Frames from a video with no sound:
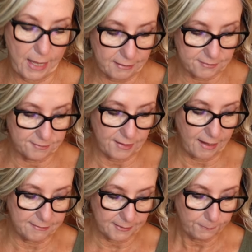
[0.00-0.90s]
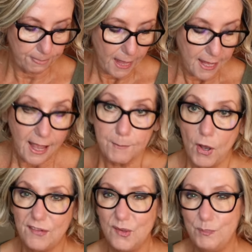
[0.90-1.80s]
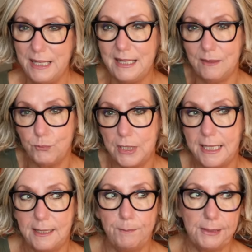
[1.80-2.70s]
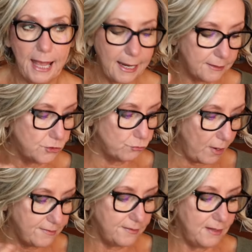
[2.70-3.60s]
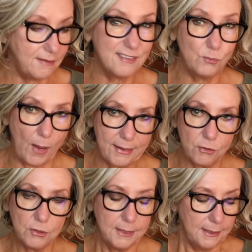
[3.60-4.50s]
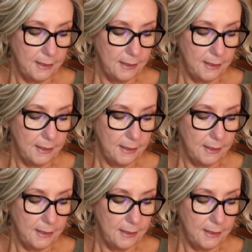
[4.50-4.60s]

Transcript: exercising. I'm also bringing, bringing a black dressy sweater.